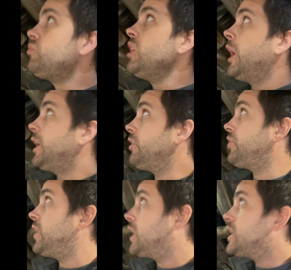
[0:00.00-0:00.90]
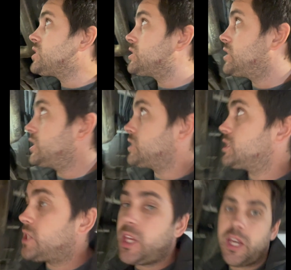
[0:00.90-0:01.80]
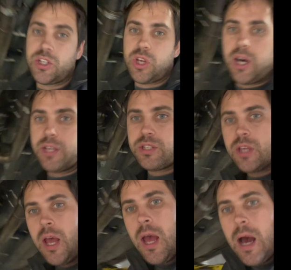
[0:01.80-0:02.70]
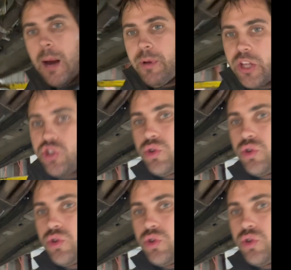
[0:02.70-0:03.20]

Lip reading: Another thing is this is the exhaust. I'm going to